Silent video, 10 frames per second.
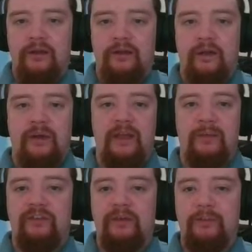Now here
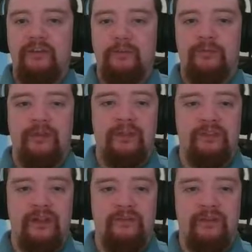we see bishop to
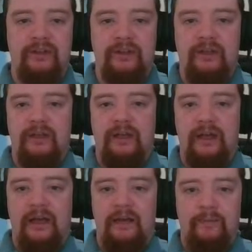e7.
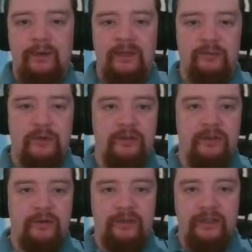It's worth
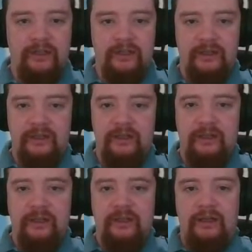noting
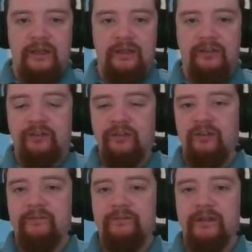this
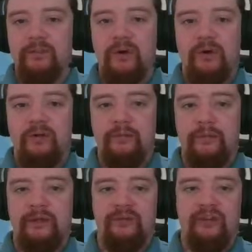isn't a free pawn
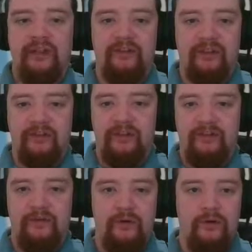because knight takes
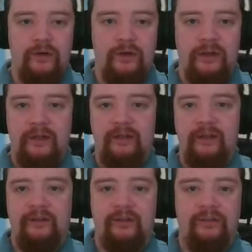d4,
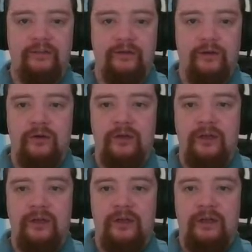knight takes d4,
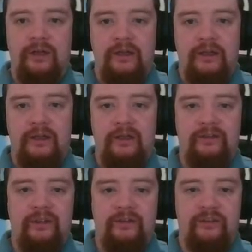e
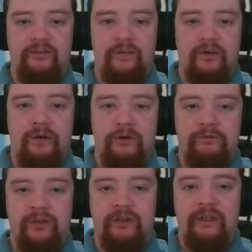takes d4,
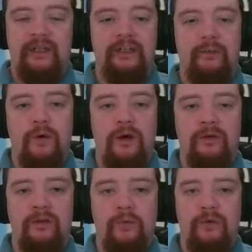rook
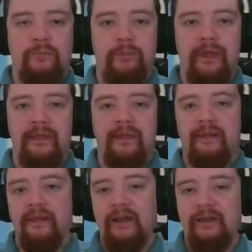e1 would pin
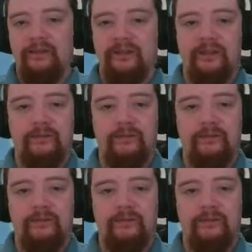the knight.